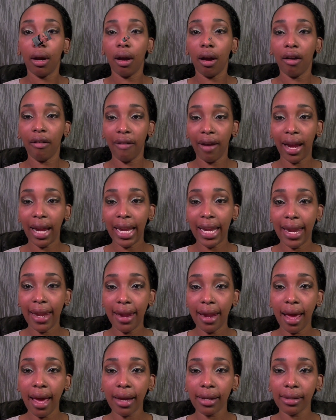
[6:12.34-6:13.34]
Alright,
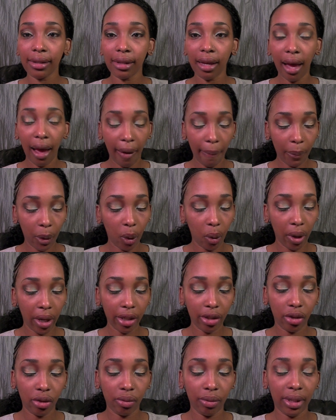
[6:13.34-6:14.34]
next I'm
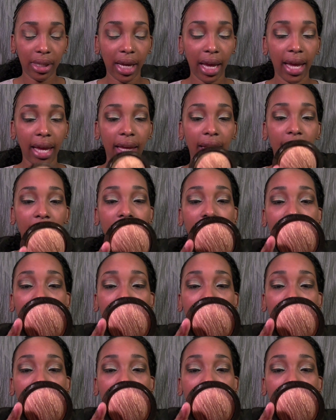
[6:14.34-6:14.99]
going to take